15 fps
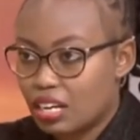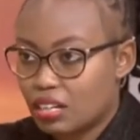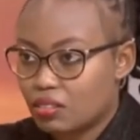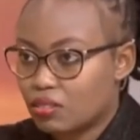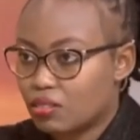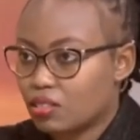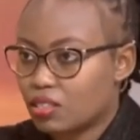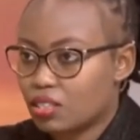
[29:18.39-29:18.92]
A
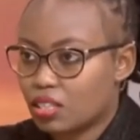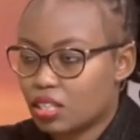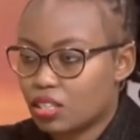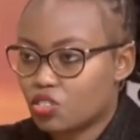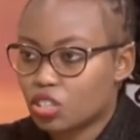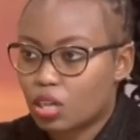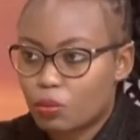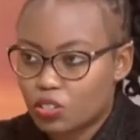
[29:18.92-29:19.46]
N C,
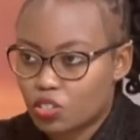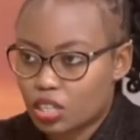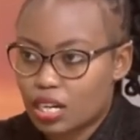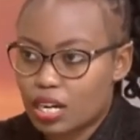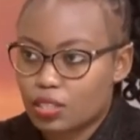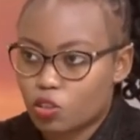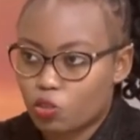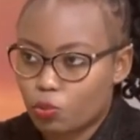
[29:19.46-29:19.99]
and Chama
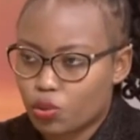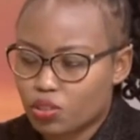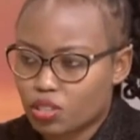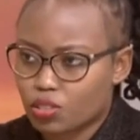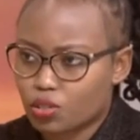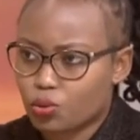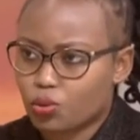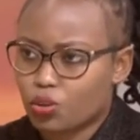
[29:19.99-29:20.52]
Chakazi of
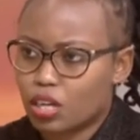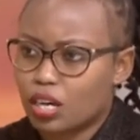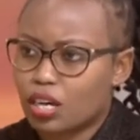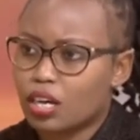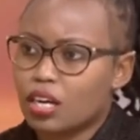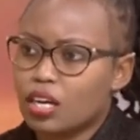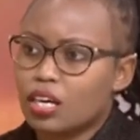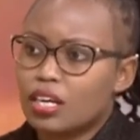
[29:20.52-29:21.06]
Moses
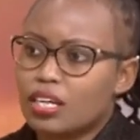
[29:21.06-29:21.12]
Kuria,